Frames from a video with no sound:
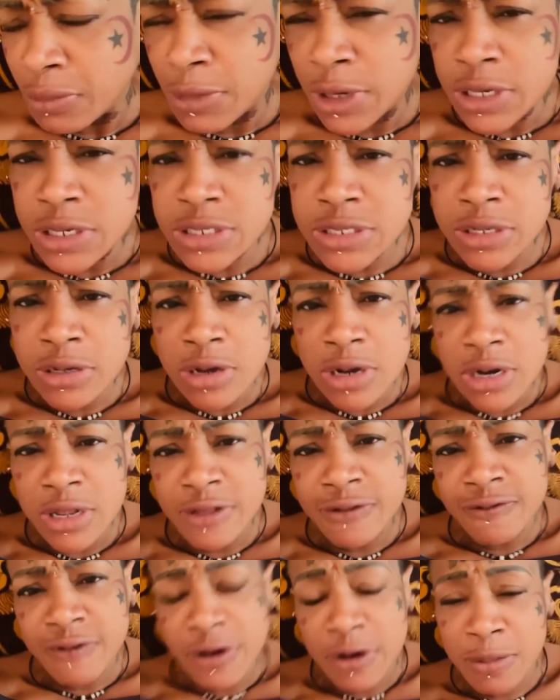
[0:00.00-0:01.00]
But this girl
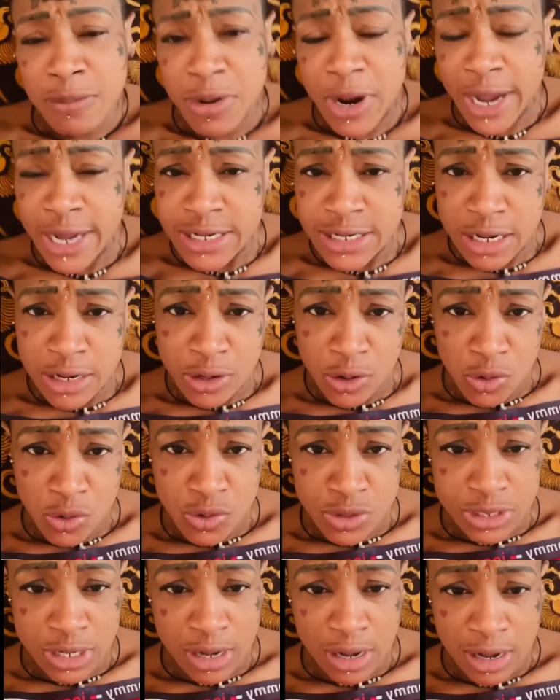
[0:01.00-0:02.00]
is very bright and
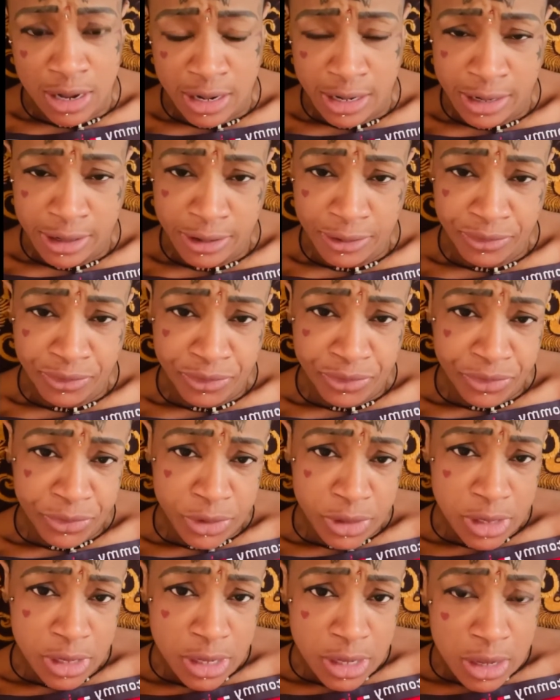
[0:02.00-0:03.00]
out of order.
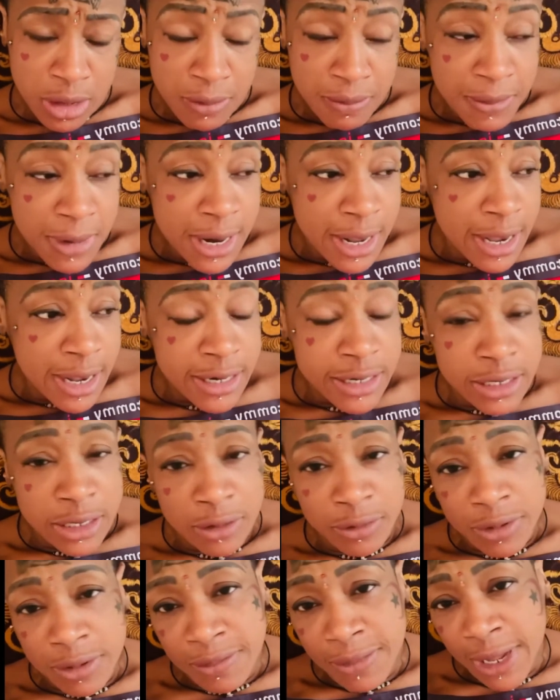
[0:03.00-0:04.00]
I not
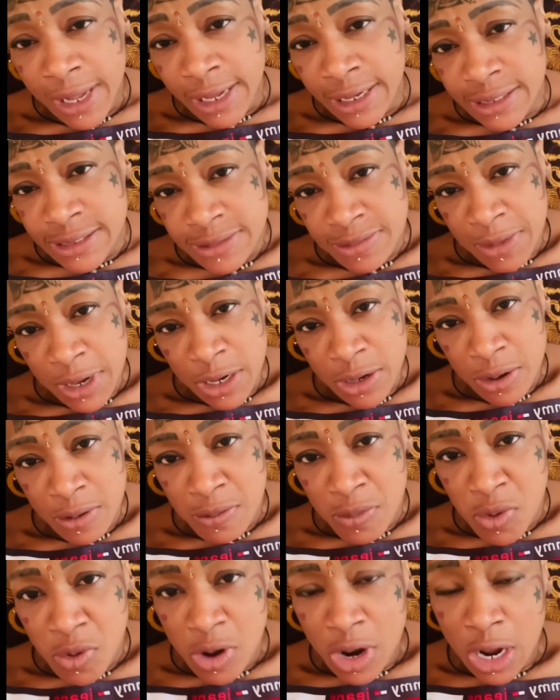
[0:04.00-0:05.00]
deal with my ex-man no
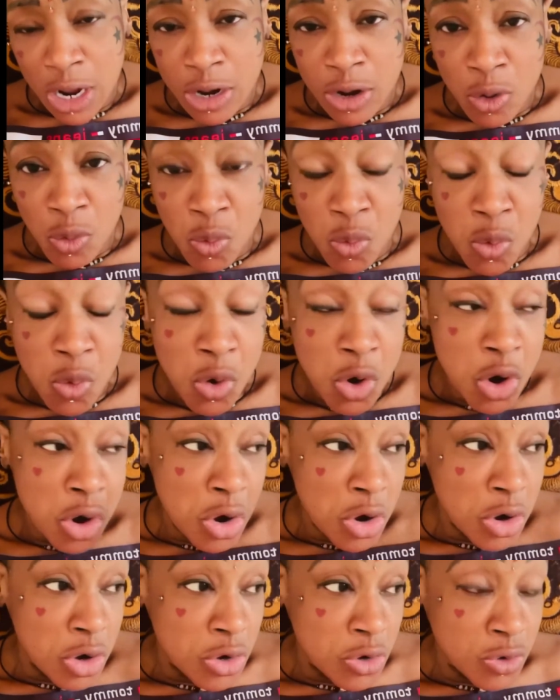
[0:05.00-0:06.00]
more, and the
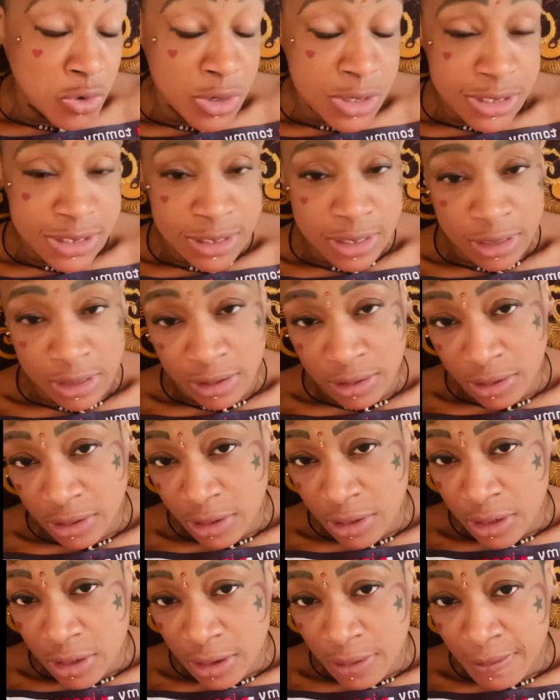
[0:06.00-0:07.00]
world knows it.
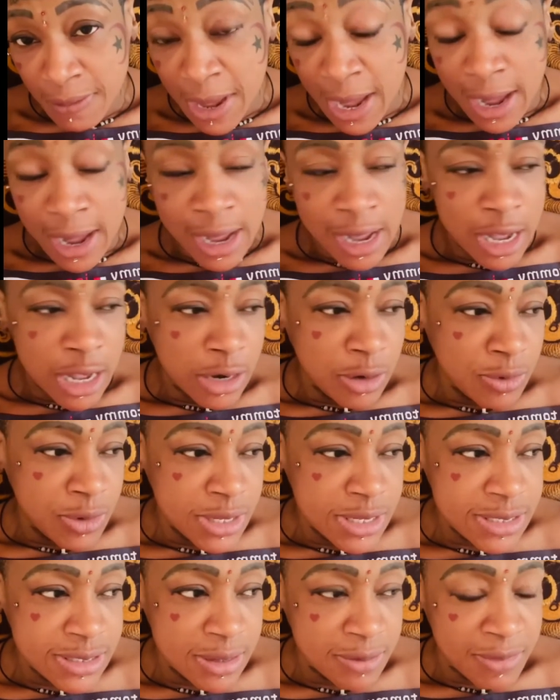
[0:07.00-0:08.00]
I
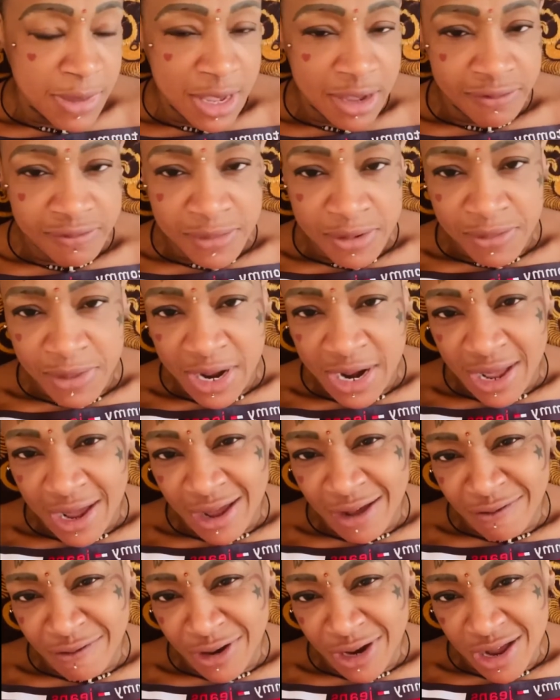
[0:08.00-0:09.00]
always say I have my man in
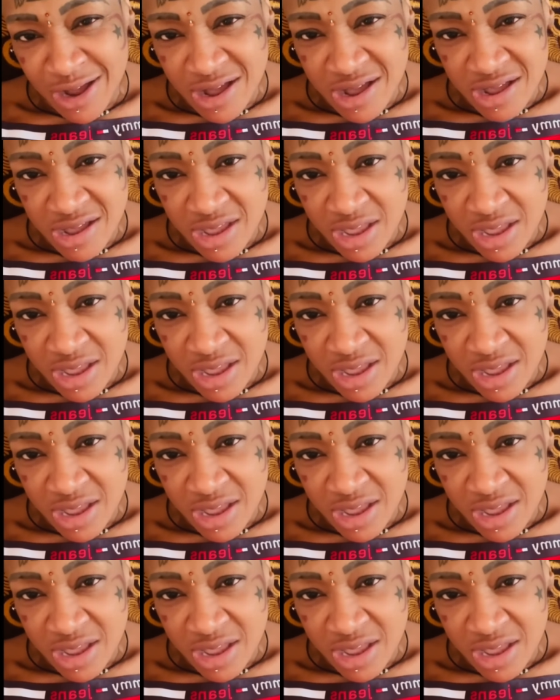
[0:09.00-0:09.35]
Africa.